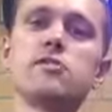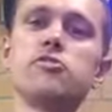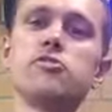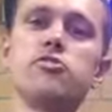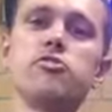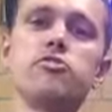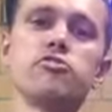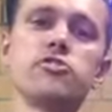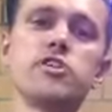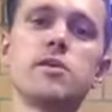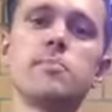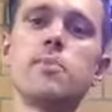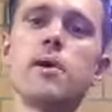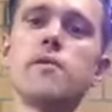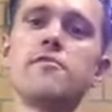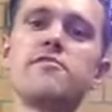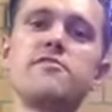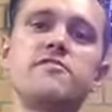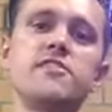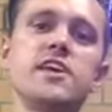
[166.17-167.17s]
usually
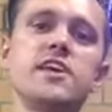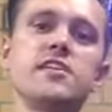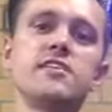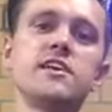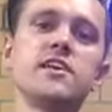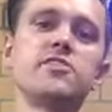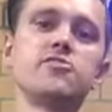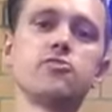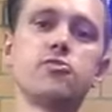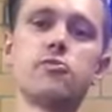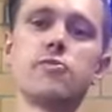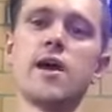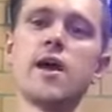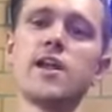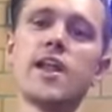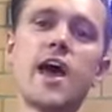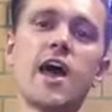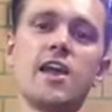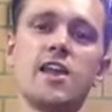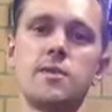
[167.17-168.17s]
above 60 to
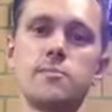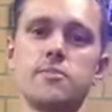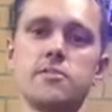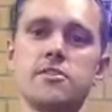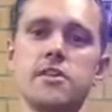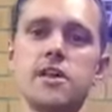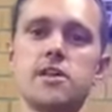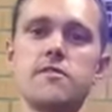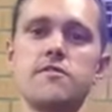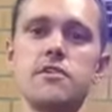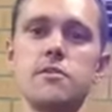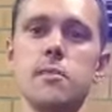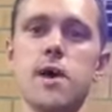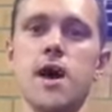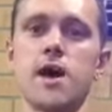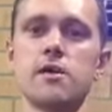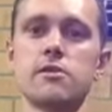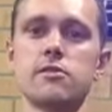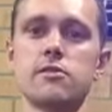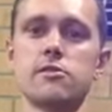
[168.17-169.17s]
around 80% of your
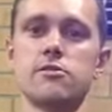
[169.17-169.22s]
max.